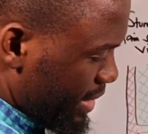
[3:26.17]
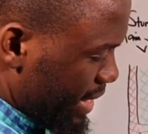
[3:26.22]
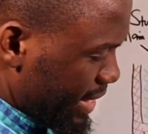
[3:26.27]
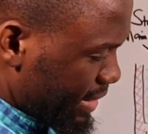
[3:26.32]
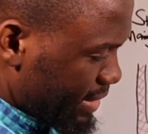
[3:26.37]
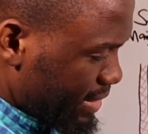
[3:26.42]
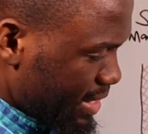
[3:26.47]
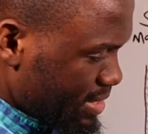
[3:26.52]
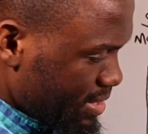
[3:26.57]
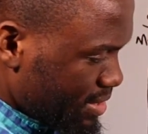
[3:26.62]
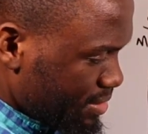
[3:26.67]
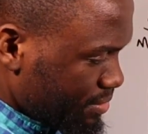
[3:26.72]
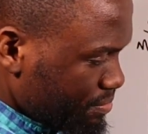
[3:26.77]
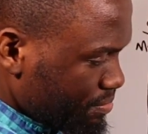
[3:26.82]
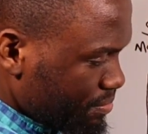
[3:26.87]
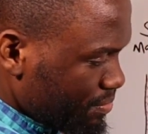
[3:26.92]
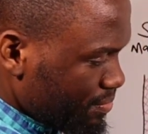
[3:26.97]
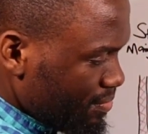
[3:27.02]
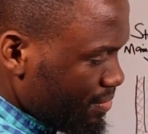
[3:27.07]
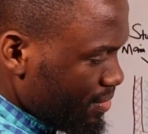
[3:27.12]
like this,
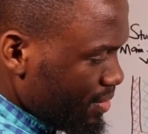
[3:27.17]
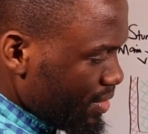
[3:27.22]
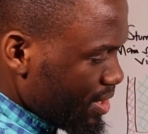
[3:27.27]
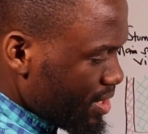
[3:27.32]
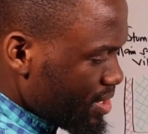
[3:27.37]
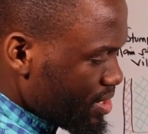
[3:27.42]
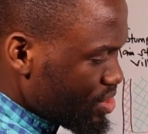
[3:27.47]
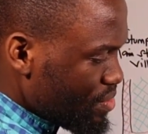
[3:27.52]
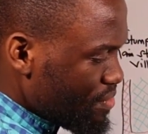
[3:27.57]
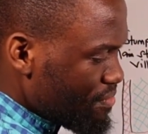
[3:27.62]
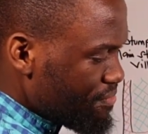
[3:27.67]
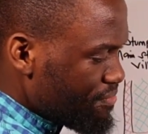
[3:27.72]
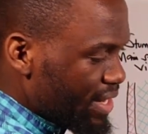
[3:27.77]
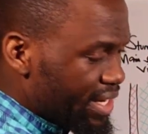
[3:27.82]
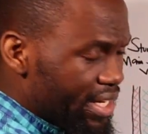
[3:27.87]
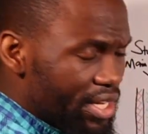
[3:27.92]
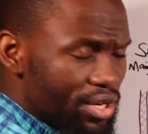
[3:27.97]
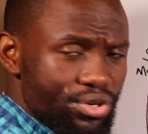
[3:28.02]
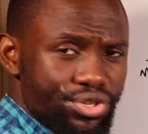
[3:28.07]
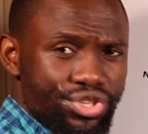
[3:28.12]
into
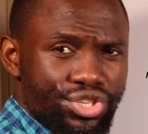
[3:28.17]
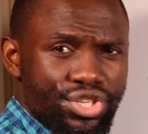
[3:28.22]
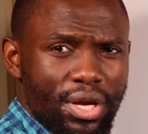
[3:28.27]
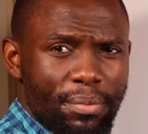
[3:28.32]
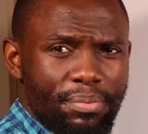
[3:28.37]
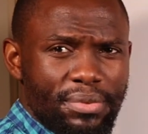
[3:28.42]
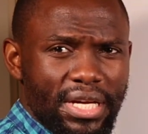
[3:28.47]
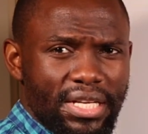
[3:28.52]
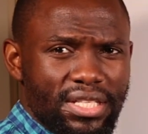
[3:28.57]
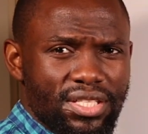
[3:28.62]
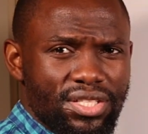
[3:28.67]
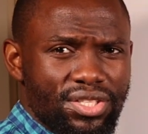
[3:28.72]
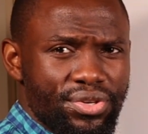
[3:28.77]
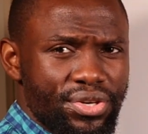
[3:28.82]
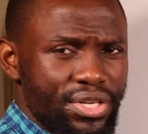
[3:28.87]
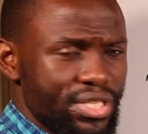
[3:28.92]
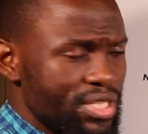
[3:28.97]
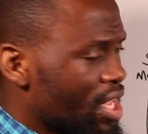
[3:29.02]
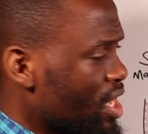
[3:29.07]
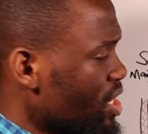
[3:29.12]
funnel-shaped
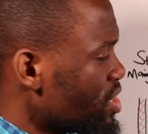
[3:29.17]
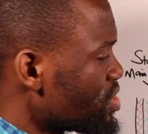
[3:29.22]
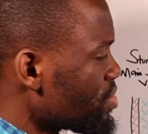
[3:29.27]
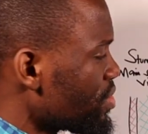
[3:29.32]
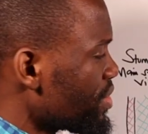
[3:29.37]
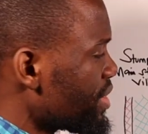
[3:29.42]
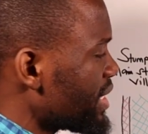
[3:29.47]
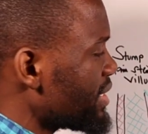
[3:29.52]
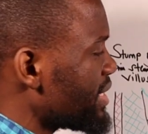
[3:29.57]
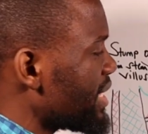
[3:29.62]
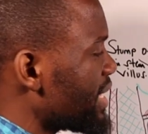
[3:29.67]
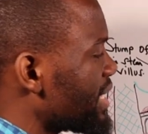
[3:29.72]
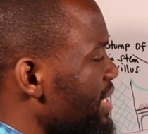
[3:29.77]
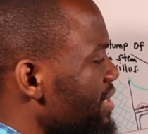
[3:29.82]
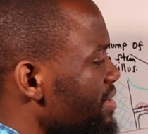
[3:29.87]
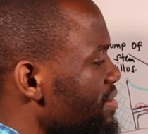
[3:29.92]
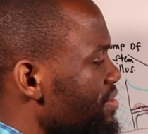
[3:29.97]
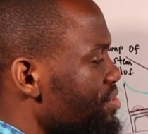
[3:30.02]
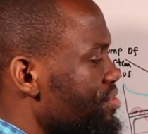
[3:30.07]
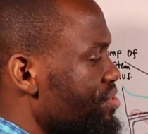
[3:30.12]
arteries so that they
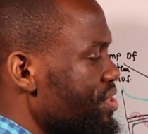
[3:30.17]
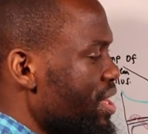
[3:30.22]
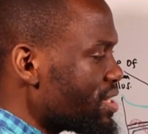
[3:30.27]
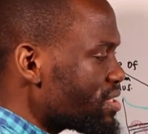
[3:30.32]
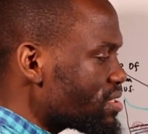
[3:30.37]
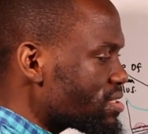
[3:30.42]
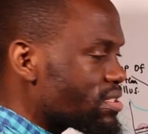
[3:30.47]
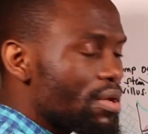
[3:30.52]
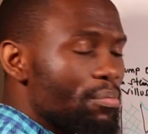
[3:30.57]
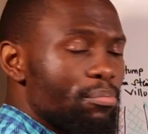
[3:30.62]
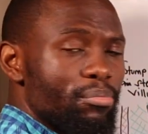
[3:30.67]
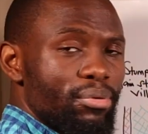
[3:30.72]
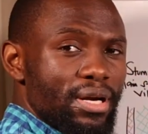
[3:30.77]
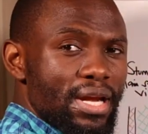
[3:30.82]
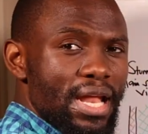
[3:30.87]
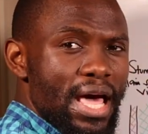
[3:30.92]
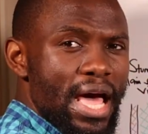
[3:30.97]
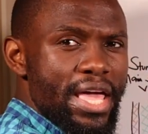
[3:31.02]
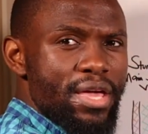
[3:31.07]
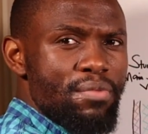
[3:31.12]
can then
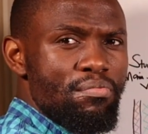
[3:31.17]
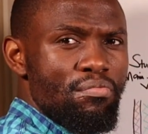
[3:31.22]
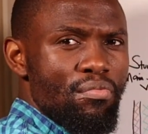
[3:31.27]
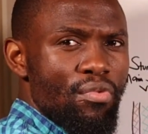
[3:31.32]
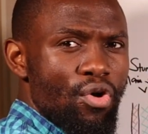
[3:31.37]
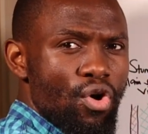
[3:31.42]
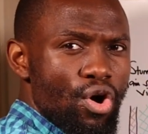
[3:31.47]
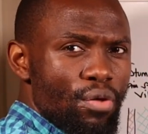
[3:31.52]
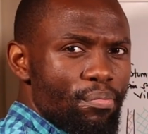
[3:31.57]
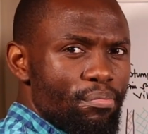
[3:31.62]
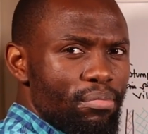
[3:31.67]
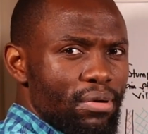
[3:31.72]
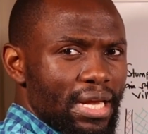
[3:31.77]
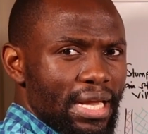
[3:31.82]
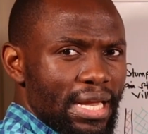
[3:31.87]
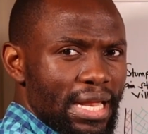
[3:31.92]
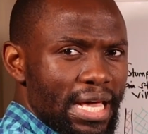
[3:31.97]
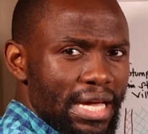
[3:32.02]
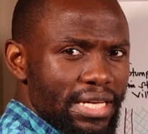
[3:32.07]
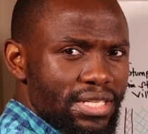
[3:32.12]
supply more
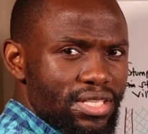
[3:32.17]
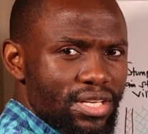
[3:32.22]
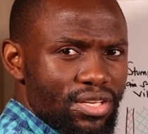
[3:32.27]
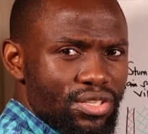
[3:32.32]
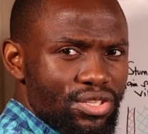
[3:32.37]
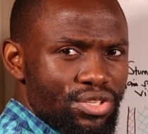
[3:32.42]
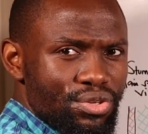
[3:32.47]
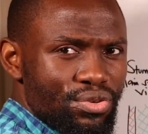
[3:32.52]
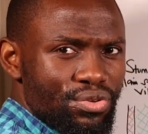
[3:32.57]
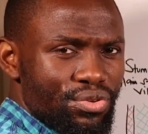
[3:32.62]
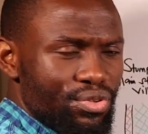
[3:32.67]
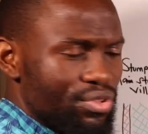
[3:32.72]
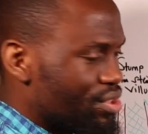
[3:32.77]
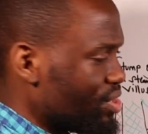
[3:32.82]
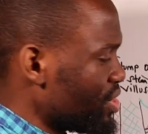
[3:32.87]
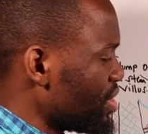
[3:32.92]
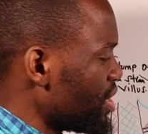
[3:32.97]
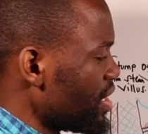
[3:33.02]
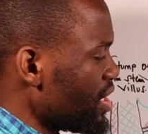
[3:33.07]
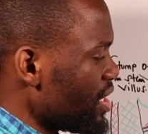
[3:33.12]
blood to
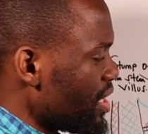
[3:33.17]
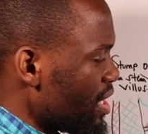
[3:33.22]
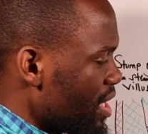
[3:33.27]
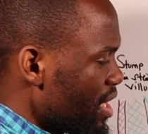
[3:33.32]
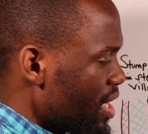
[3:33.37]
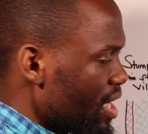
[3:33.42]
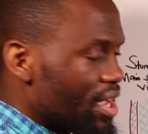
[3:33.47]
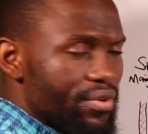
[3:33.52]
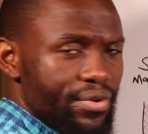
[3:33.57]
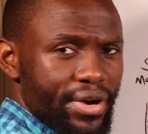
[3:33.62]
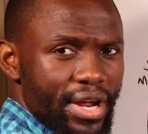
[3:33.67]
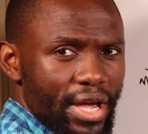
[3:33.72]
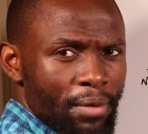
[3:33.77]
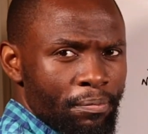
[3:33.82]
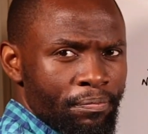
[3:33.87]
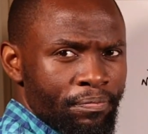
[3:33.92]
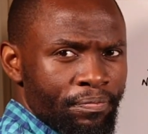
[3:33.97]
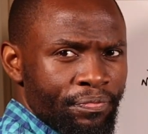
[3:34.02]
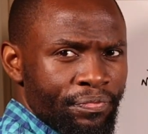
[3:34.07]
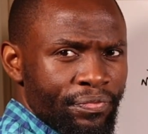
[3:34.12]
the
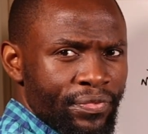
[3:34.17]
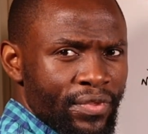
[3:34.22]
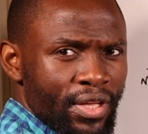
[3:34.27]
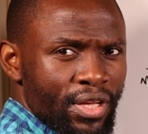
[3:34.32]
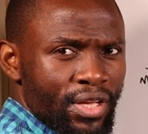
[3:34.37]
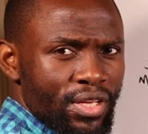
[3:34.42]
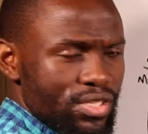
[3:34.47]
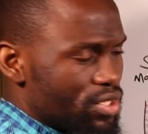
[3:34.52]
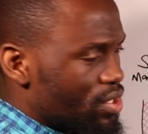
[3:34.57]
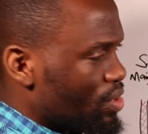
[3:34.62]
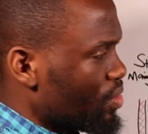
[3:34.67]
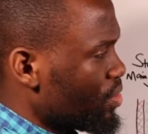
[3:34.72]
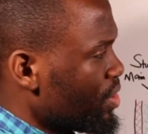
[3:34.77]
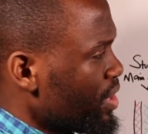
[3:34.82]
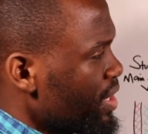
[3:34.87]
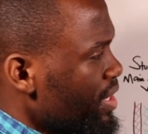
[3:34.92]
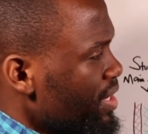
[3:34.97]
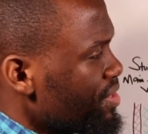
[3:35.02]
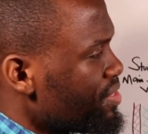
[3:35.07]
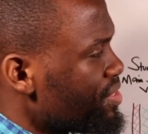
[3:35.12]
area.
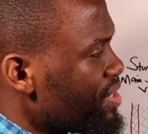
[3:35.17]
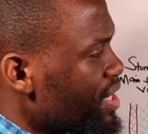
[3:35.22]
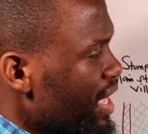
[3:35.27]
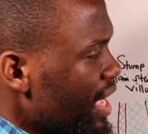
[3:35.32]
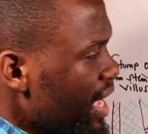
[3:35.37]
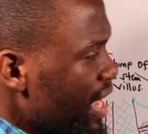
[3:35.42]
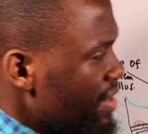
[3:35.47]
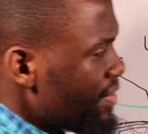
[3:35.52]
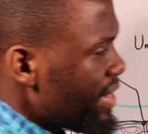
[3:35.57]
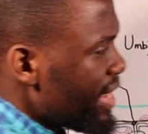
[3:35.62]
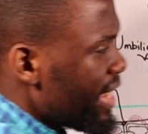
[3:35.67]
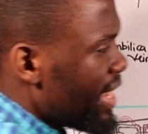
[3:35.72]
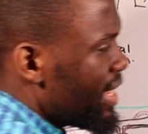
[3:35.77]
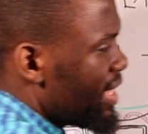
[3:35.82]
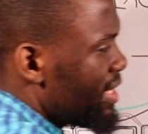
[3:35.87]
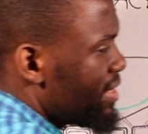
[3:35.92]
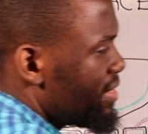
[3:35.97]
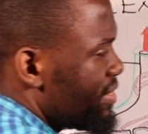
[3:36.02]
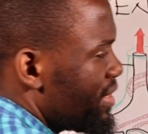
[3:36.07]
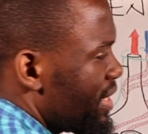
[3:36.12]
So the
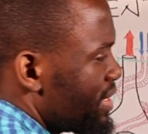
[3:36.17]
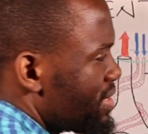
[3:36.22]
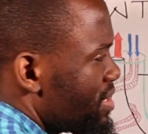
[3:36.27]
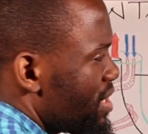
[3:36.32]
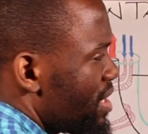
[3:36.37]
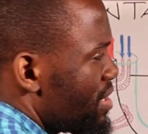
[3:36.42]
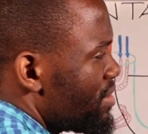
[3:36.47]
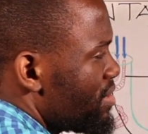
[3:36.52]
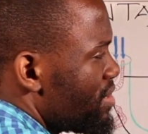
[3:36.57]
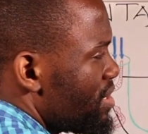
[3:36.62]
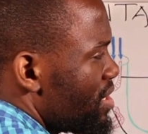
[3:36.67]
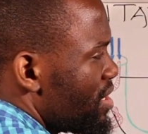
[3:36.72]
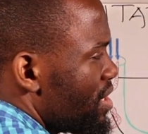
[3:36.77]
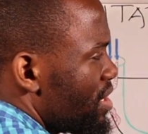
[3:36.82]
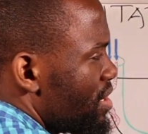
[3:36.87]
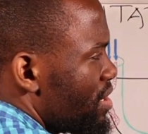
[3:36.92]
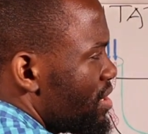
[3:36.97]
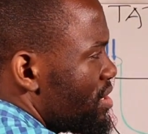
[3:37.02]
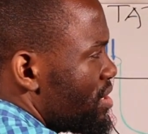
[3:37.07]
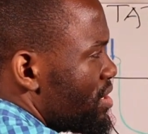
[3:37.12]
area that
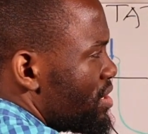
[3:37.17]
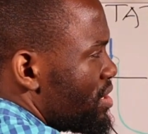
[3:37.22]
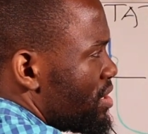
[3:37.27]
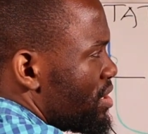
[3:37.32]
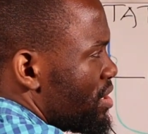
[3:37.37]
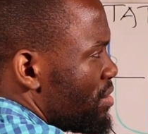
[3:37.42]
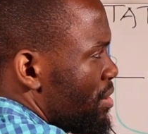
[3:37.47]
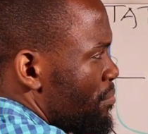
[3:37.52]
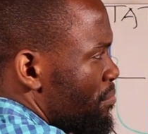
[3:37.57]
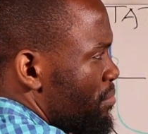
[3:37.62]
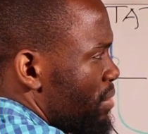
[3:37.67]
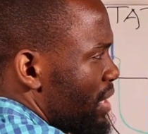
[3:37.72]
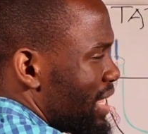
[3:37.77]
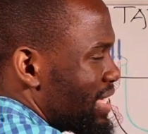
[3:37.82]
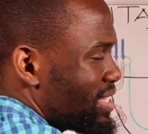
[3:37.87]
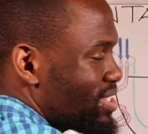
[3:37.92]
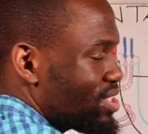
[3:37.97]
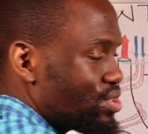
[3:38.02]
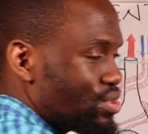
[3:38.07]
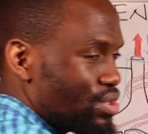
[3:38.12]
the
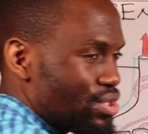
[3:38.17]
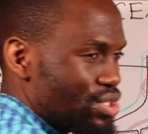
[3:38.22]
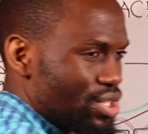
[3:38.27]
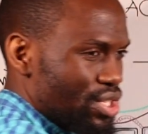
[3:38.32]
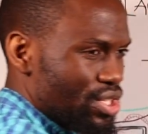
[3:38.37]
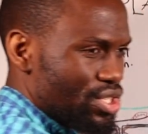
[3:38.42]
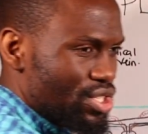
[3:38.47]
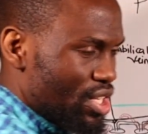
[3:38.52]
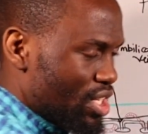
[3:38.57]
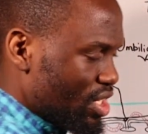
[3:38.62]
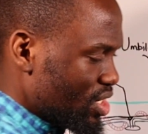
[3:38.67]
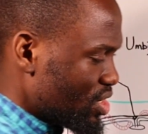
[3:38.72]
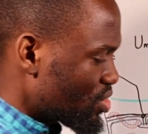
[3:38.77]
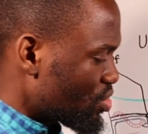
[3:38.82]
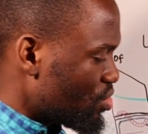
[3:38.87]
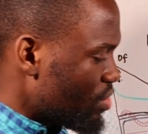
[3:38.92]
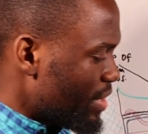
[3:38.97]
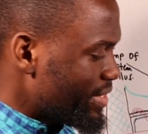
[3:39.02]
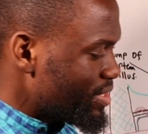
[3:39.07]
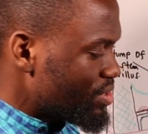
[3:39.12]
blastocyst
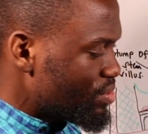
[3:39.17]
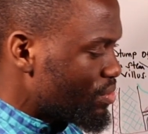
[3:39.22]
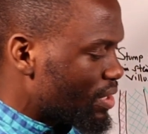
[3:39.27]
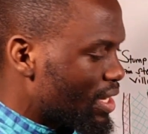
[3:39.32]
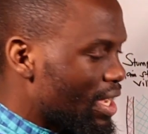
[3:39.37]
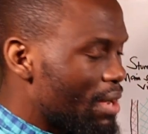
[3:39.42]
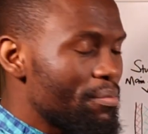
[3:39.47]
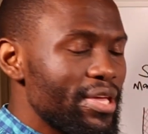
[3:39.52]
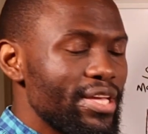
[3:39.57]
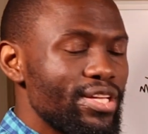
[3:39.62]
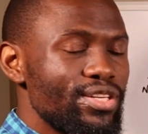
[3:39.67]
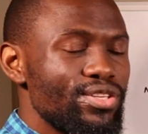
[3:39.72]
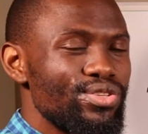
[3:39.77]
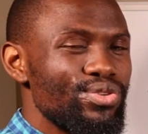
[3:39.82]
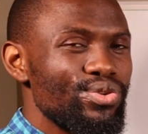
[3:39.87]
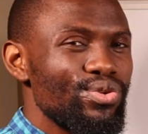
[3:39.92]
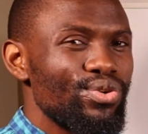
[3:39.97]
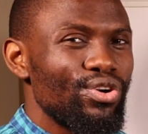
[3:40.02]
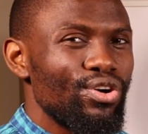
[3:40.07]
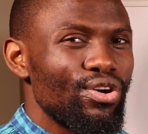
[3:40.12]
is going to come
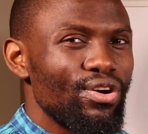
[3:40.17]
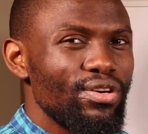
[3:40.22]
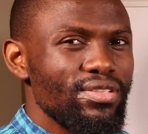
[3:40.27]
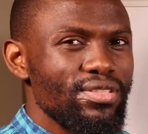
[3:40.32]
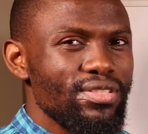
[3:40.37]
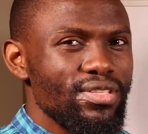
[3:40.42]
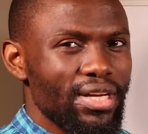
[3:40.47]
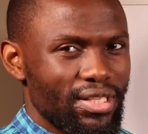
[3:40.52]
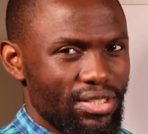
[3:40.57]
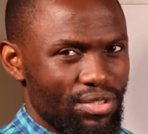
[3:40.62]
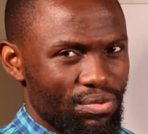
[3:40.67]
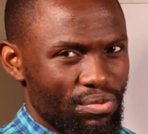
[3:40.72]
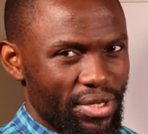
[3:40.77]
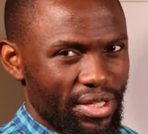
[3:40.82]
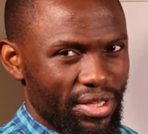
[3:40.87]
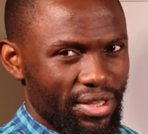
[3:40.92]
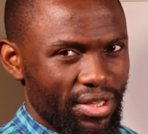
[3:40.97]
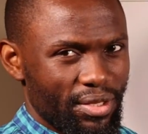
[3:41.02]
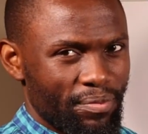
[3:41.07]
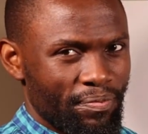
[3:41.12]
into contact
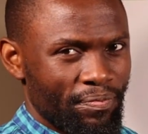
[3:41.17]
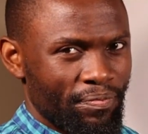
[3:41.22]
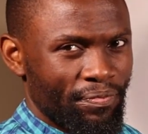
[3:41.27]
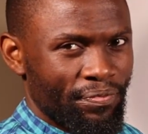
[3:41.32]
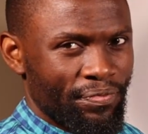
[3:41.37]
with,